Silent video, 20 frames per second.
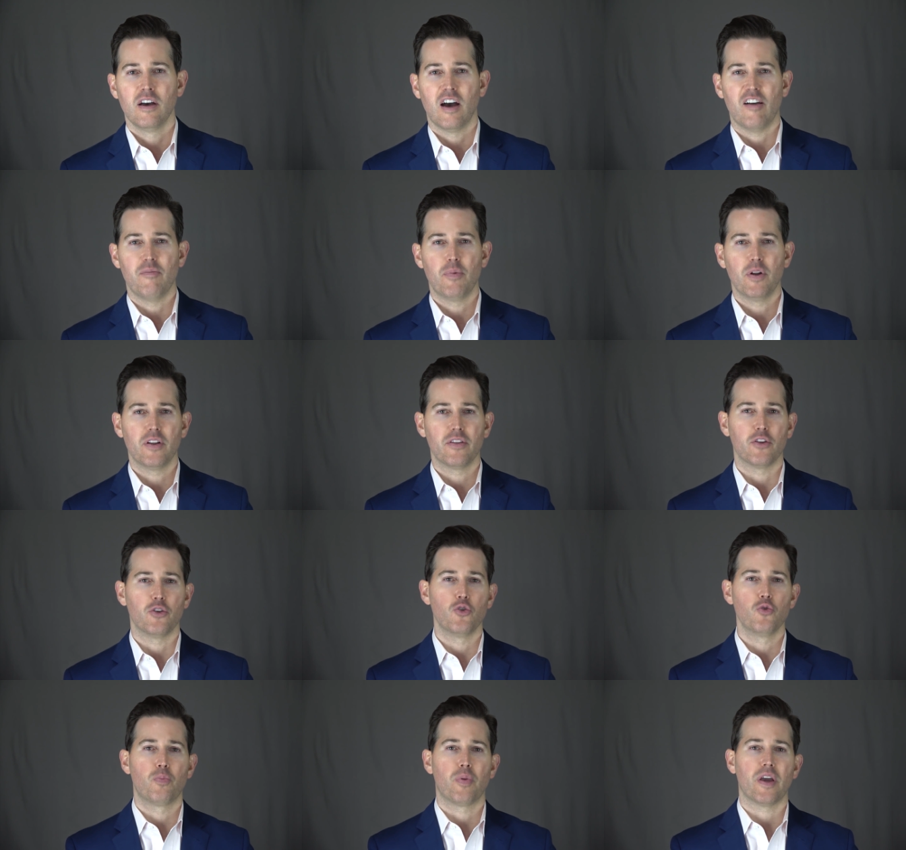I've been in the
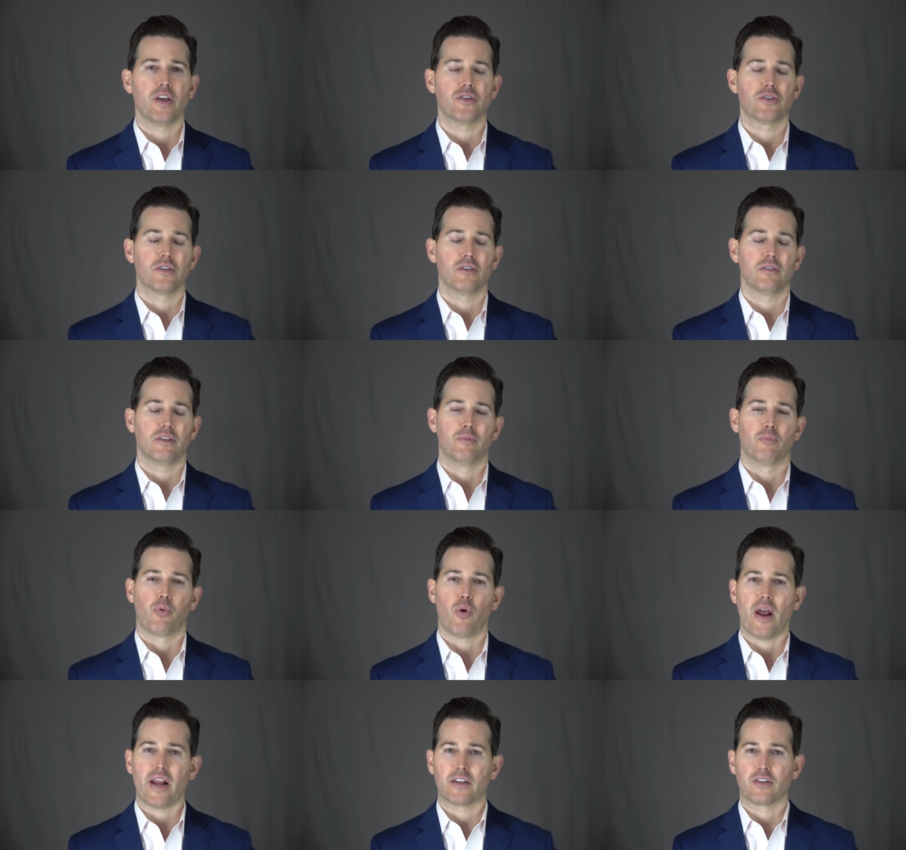new patient and
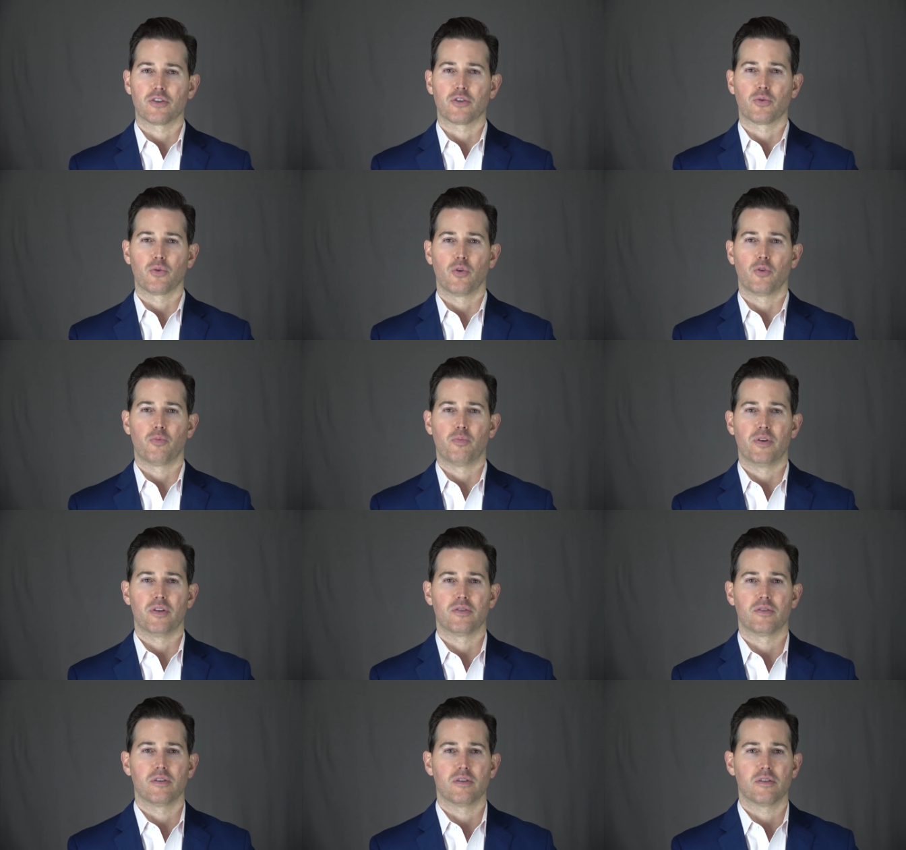practice growth
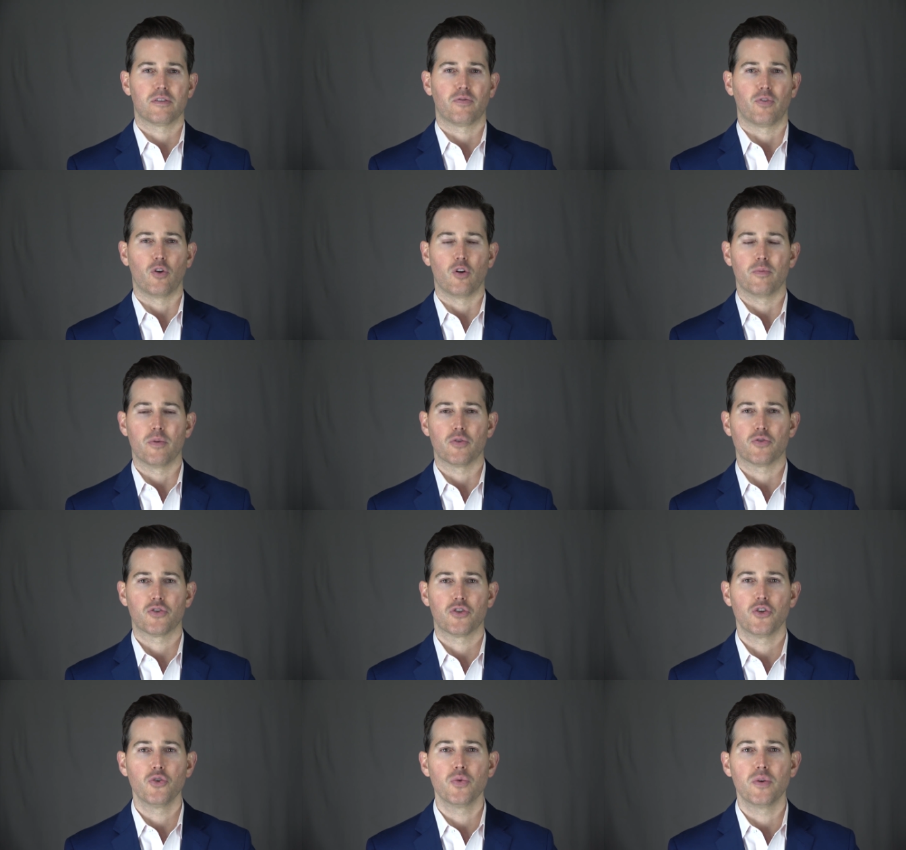business for
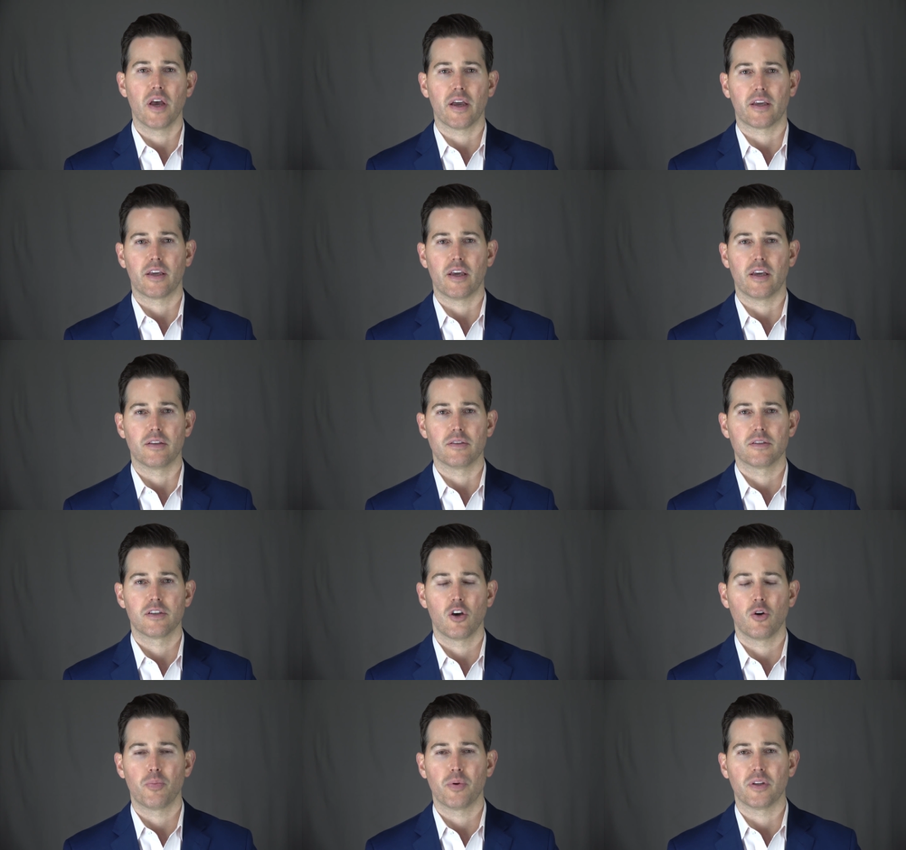almost 2
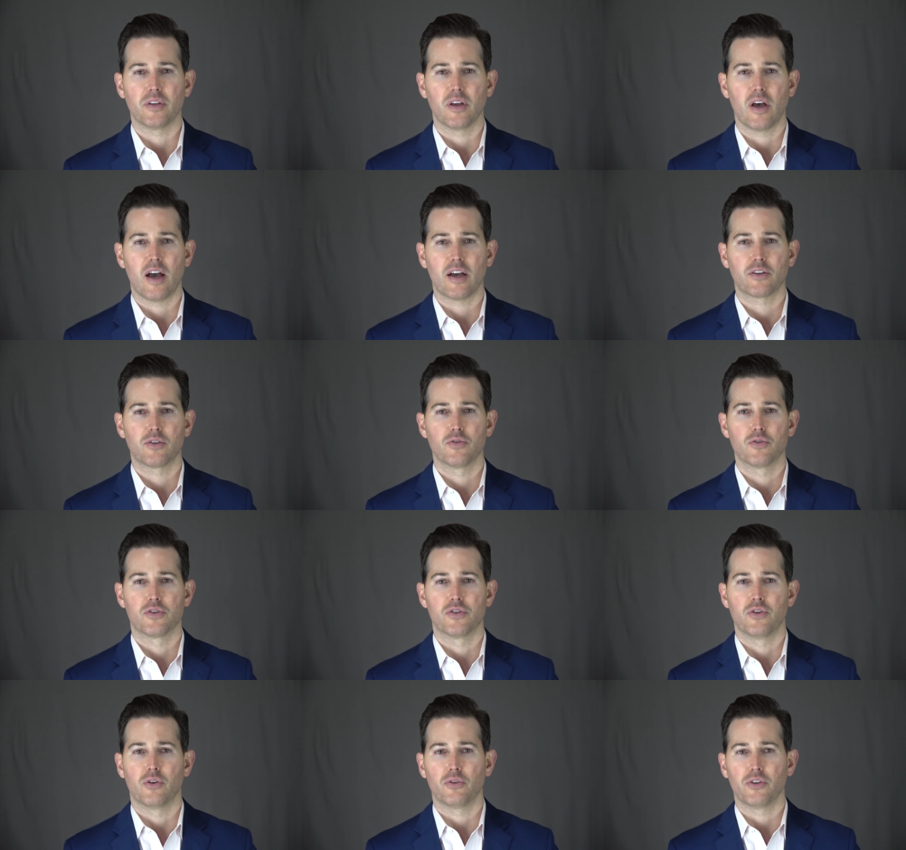decades, helping
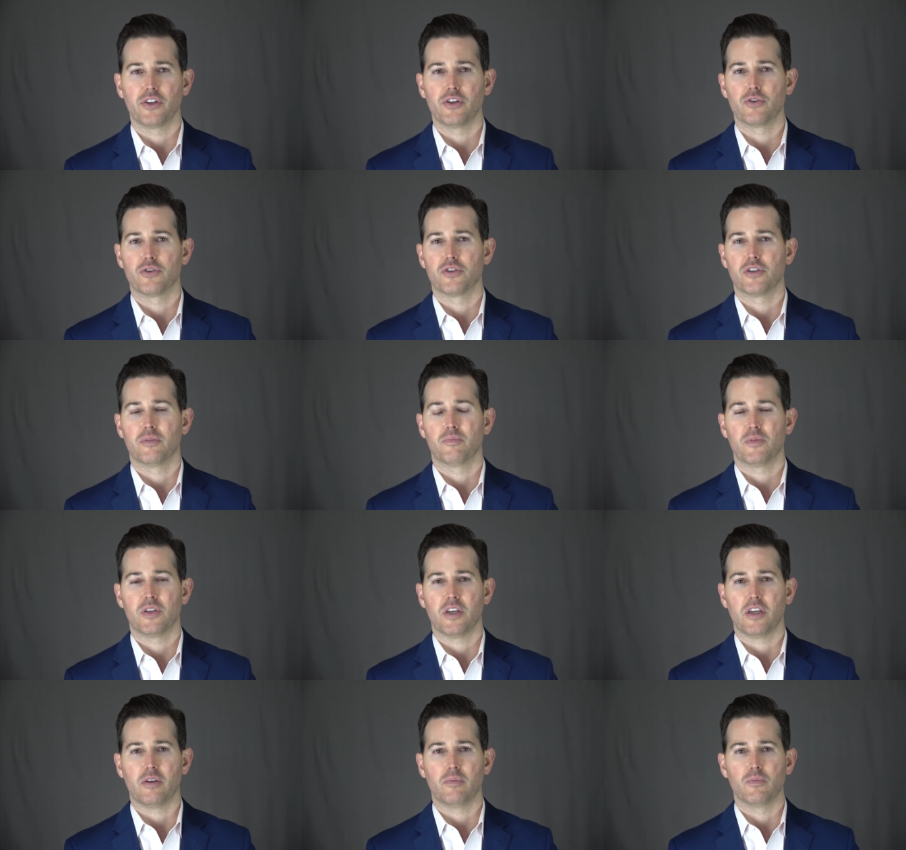doctors and their leadership
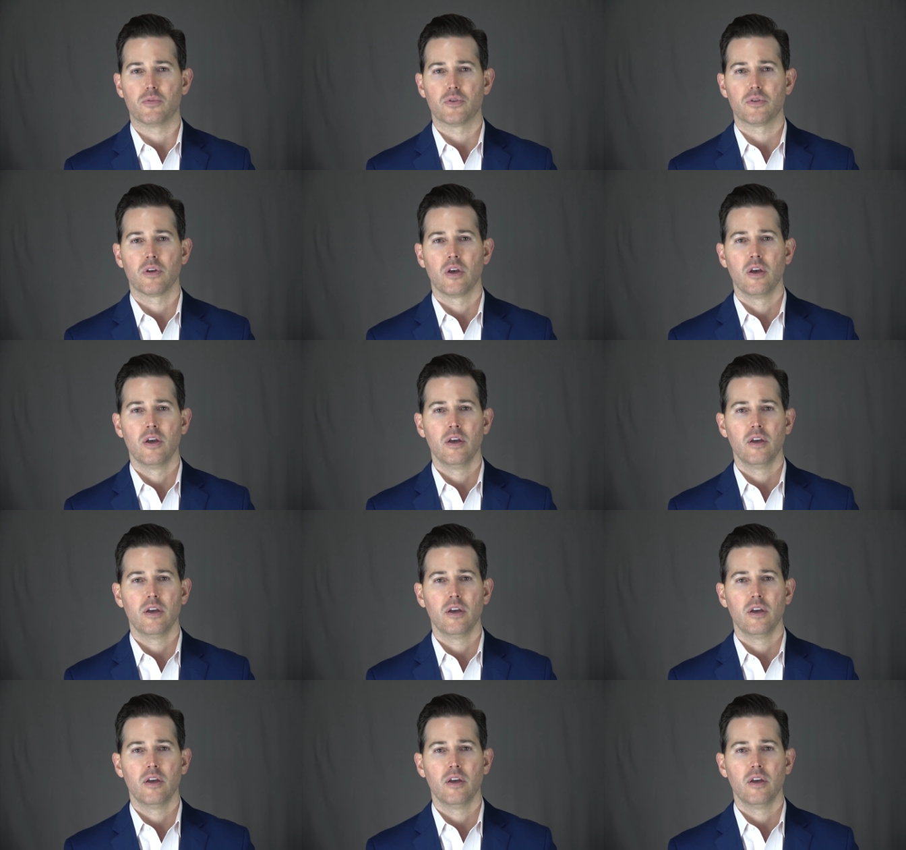teams